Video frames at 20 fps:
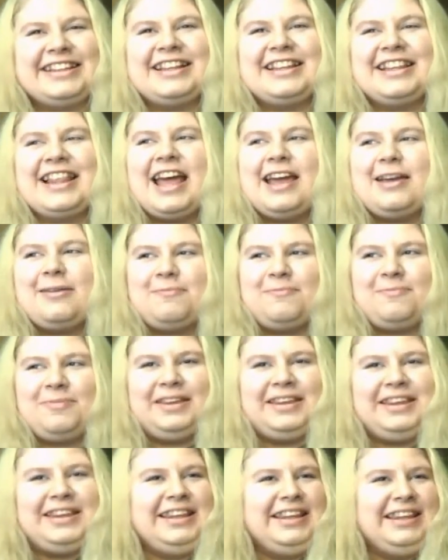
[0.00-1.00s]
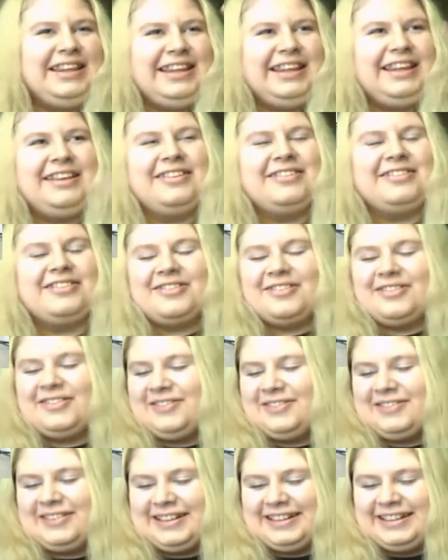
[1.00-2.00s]
than like be, you
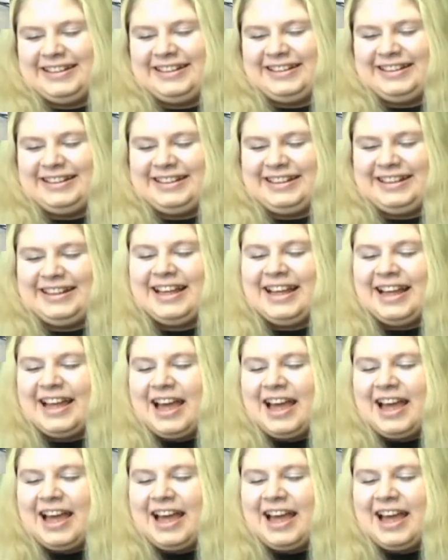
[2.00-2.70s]
know, uh,